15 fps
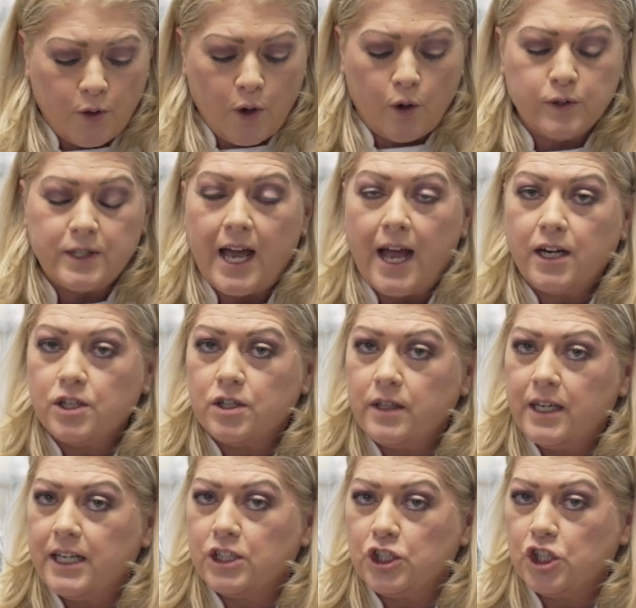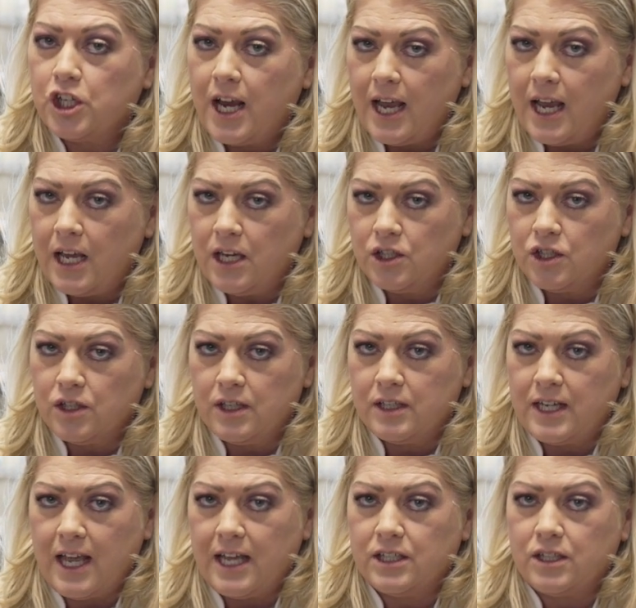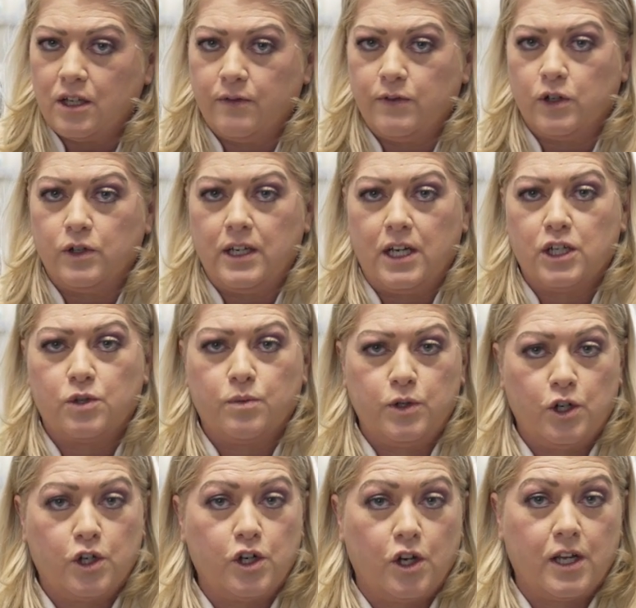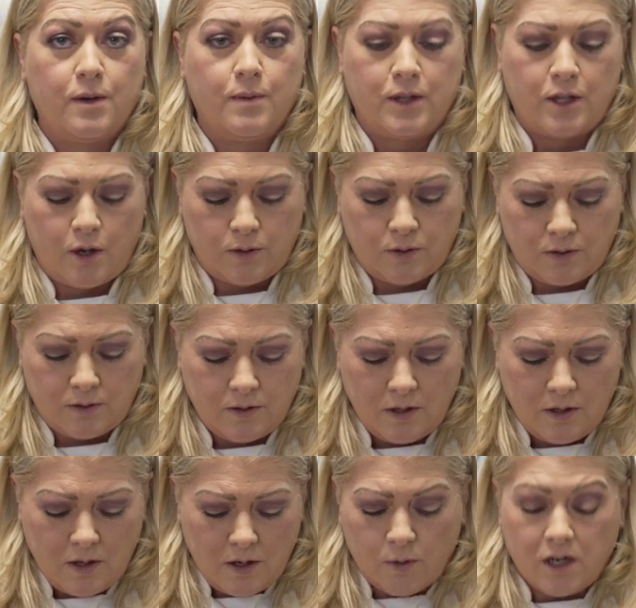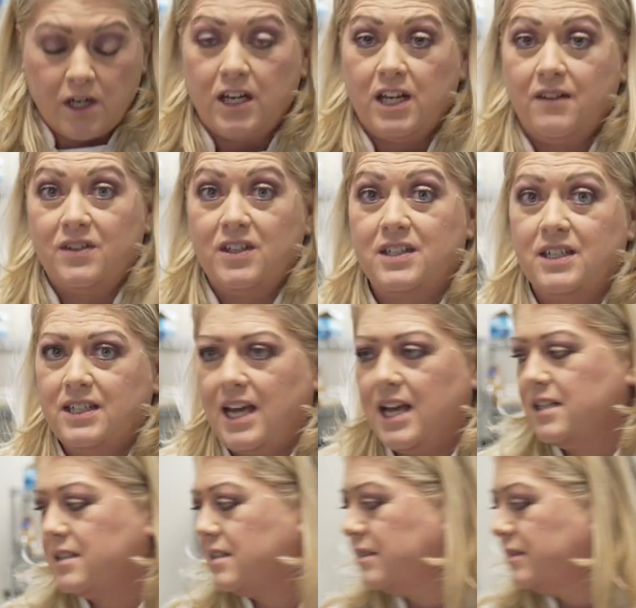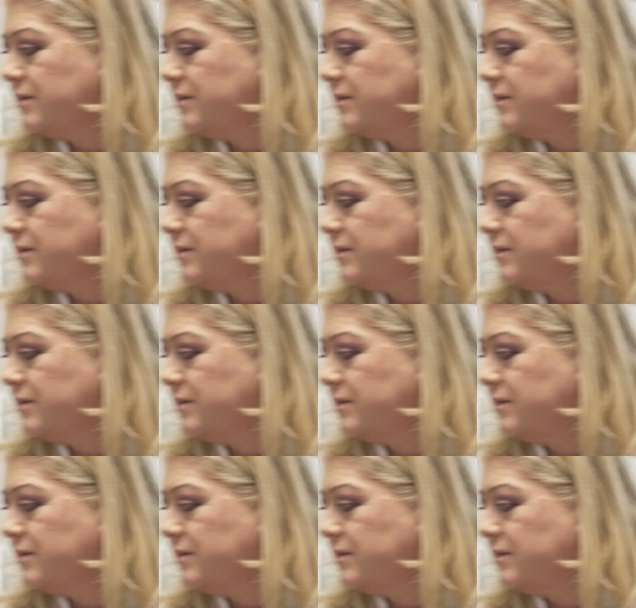Those actually change the taste of your dish when you're cooking with those. We're gonna give this a taste.